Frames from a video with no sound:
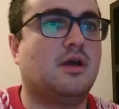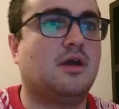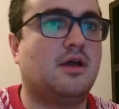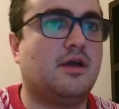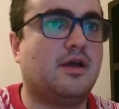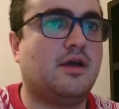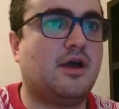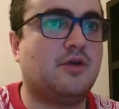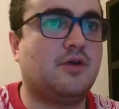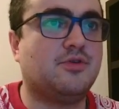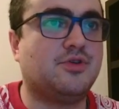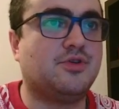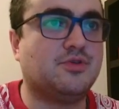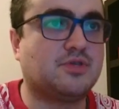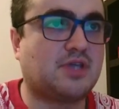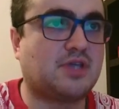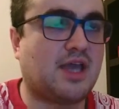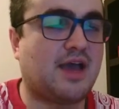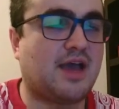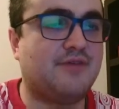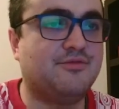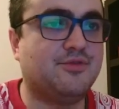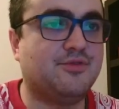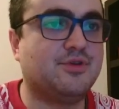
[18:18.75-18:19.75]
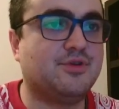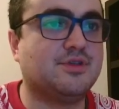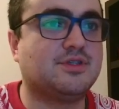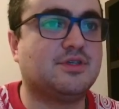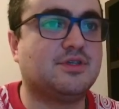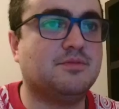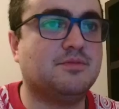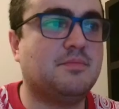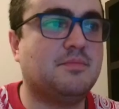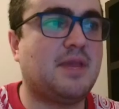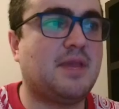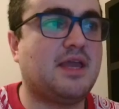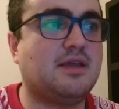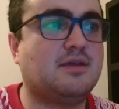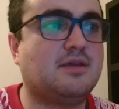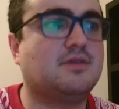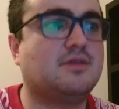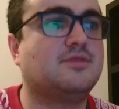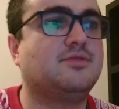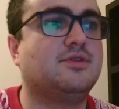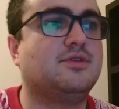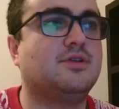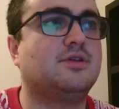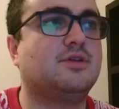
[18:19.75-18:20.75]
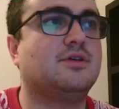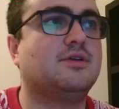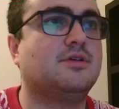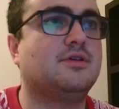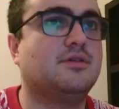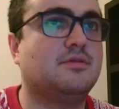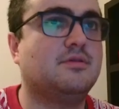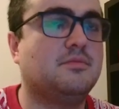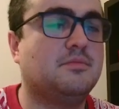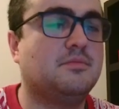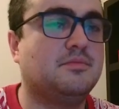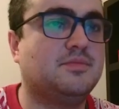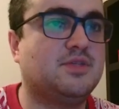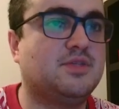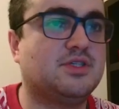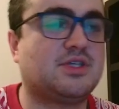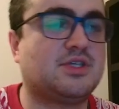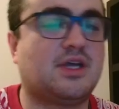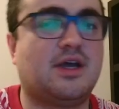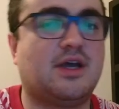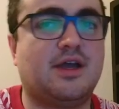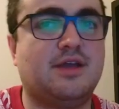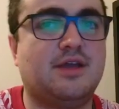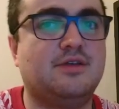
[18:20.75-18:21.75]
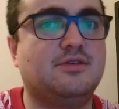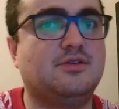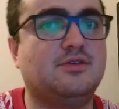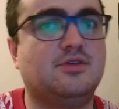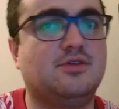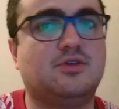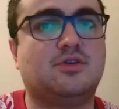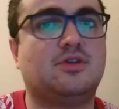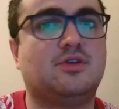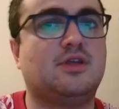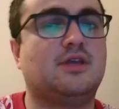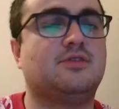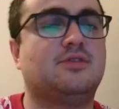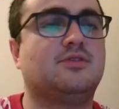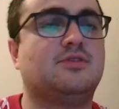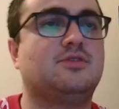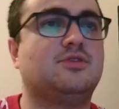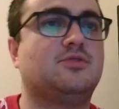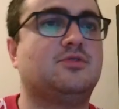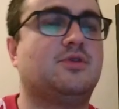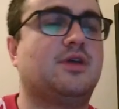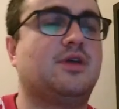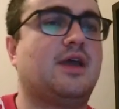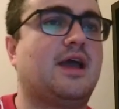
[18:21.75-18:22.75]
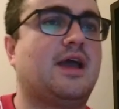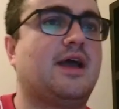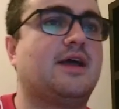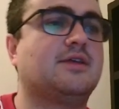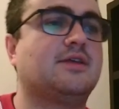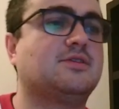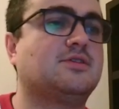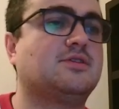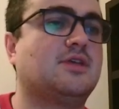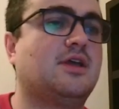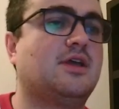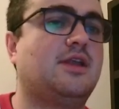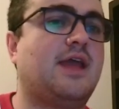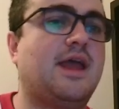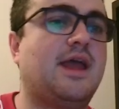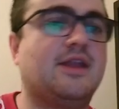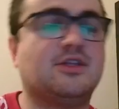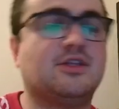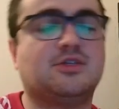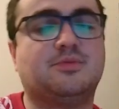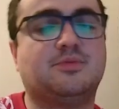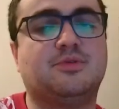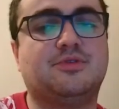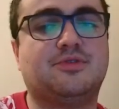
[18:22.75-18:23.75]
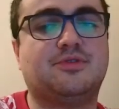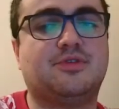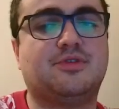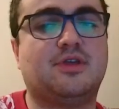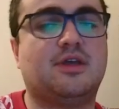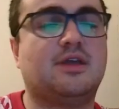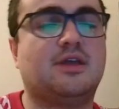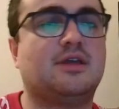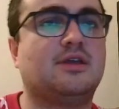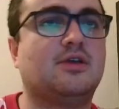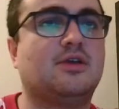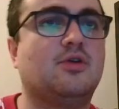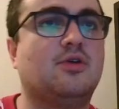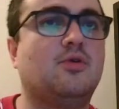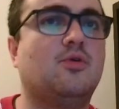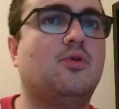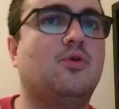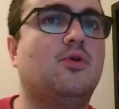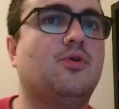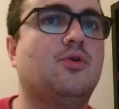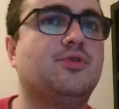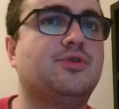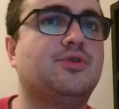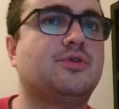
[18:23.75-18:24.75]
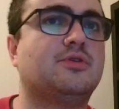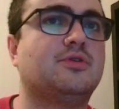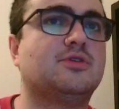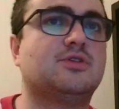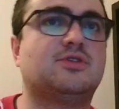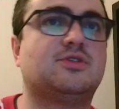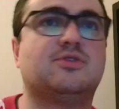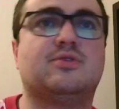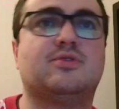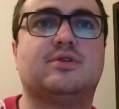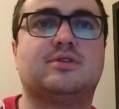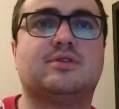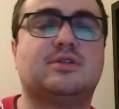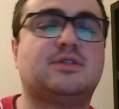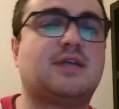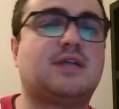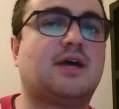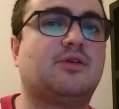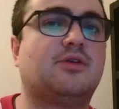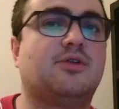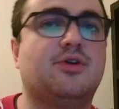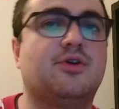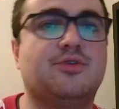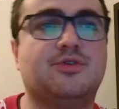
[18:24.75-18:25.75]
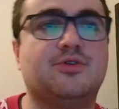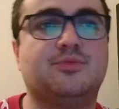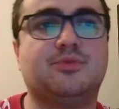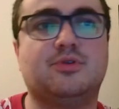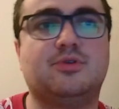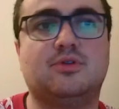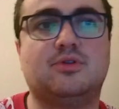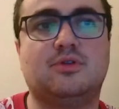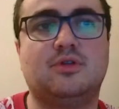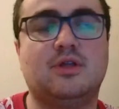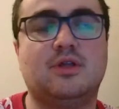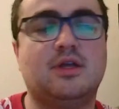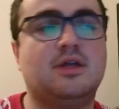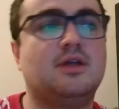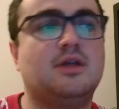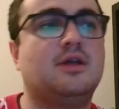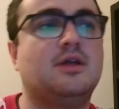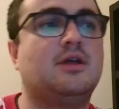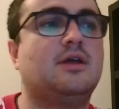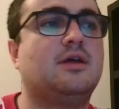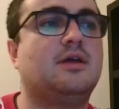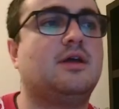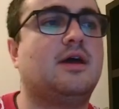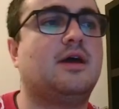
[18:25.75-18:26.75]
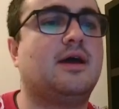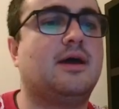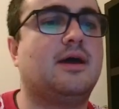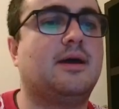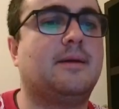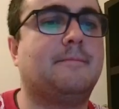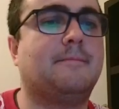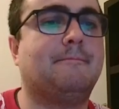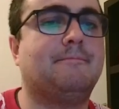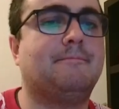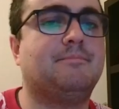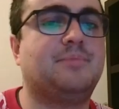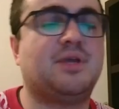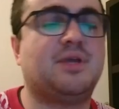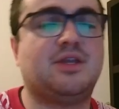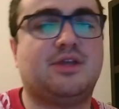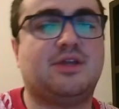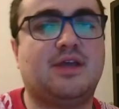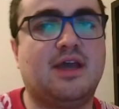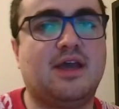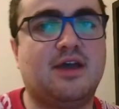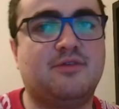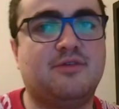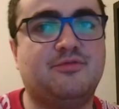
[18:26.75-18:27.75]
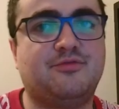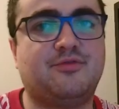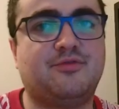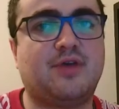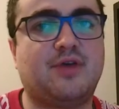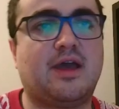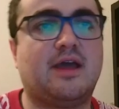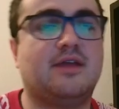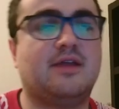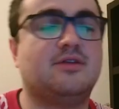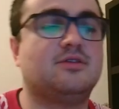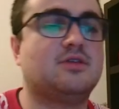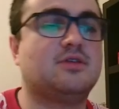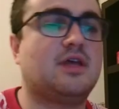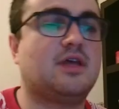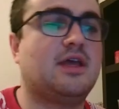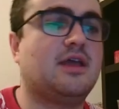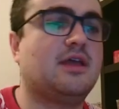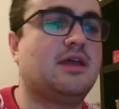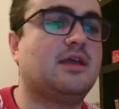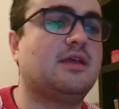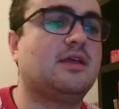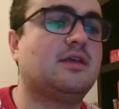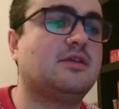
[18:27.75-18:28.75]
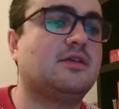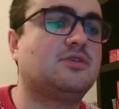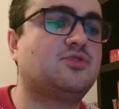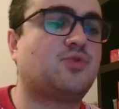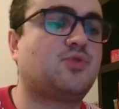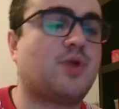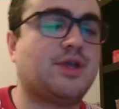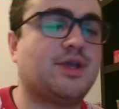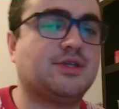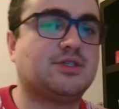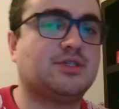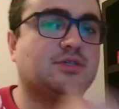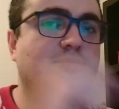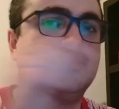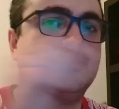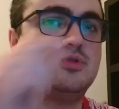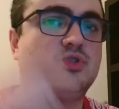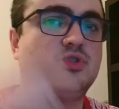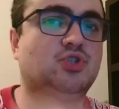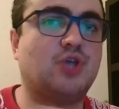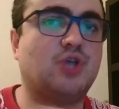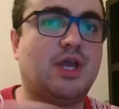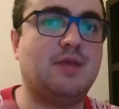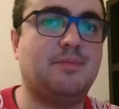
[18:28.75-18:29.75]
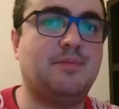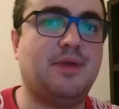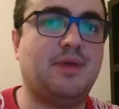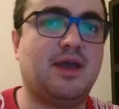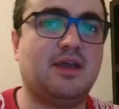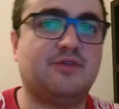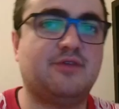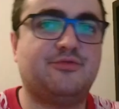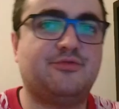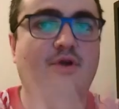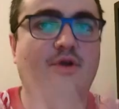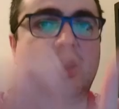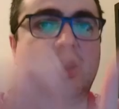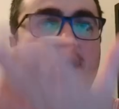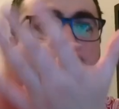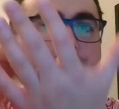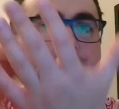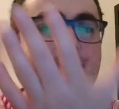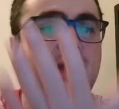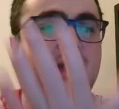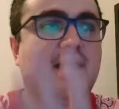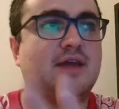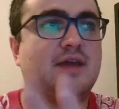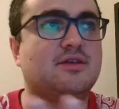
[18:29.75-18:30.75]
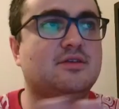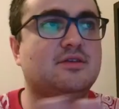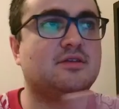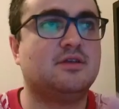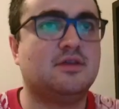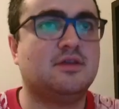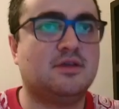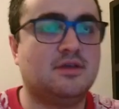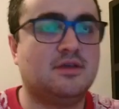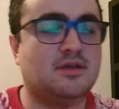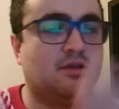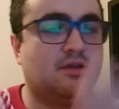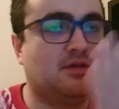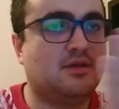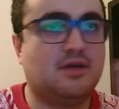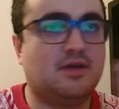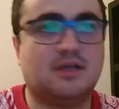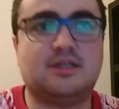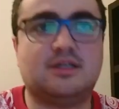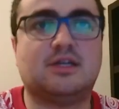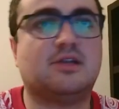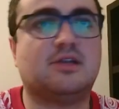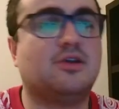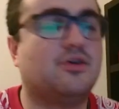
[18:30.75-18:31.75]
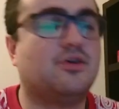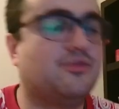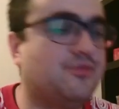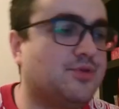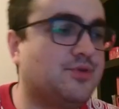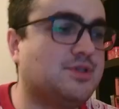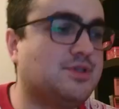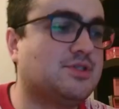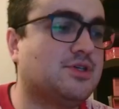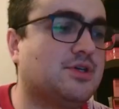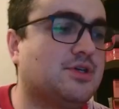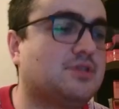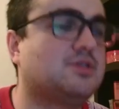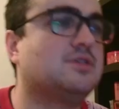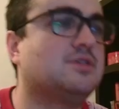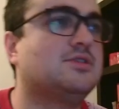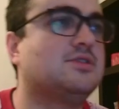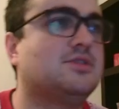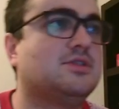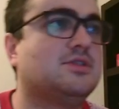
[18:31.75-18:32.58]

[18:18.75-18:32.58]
I would use Canva to make the design, you can either do it as an editable thing or you can just do it as a downloadable um, PDF and a traceable JPEG for iPad. I did a lot of research into this